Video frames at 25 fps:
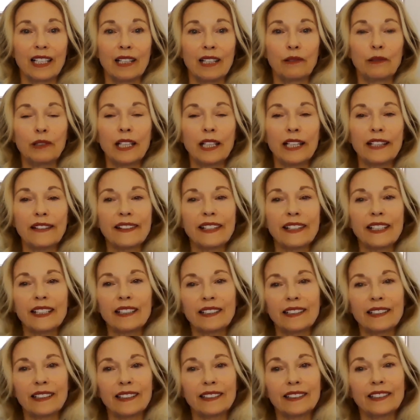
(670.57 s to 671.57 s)
Well, I
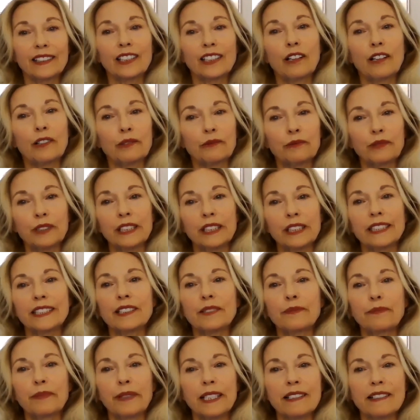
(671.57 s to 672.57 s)
think, uh, you know, it really
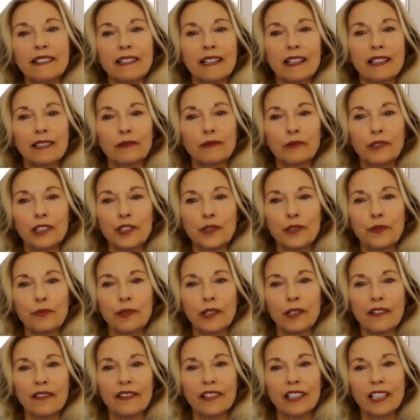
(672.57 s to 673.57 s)
depends on which
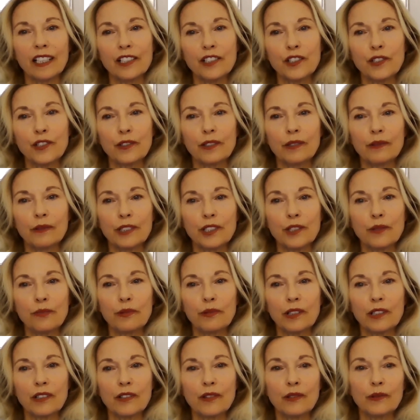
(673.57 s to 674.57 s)
part of the country, which
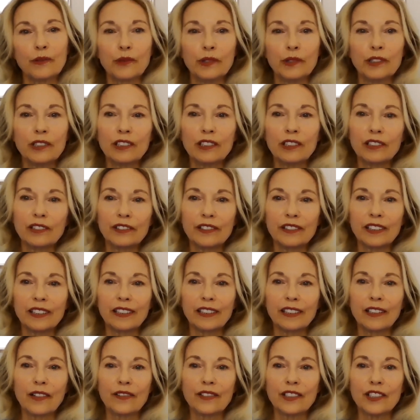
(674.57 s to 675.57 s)
part of the world, you
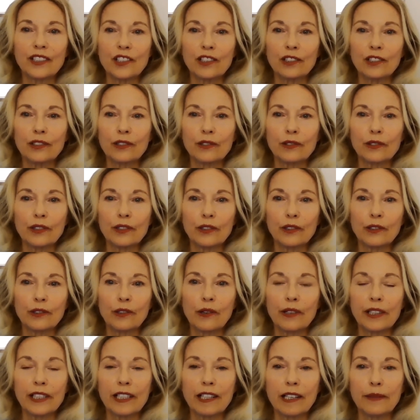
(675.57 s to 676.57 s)
know, the children are
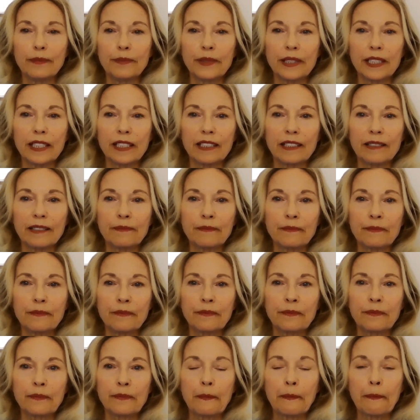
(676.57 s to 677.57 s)
growing up in.
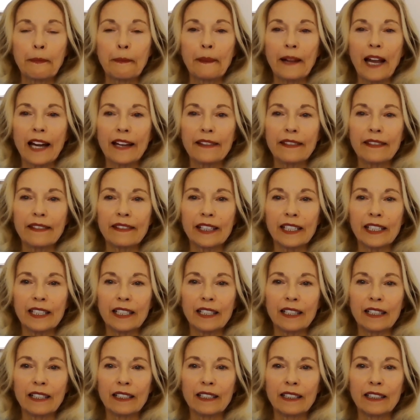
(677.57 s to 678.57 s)
I
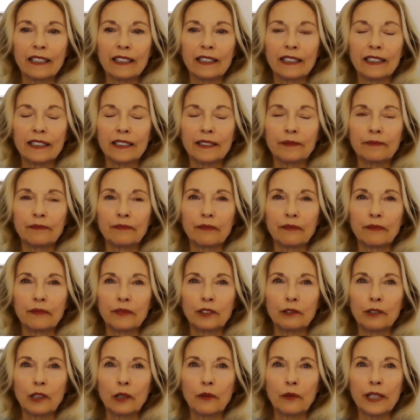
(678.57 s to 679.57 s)
think uh,
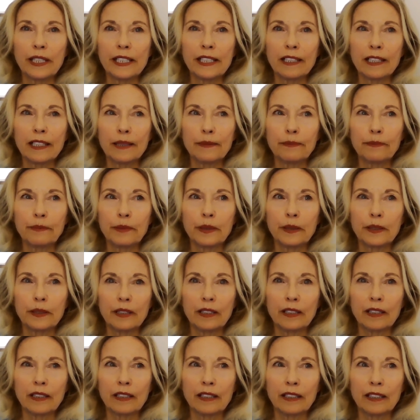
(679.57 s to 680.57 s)
growing up
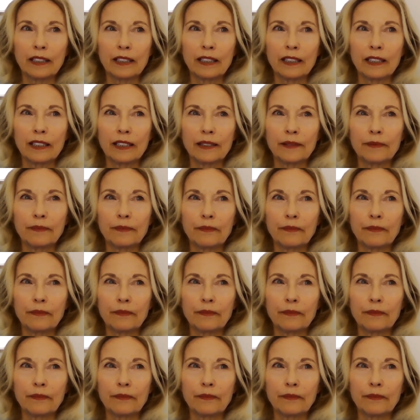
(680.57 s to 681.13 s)
uh,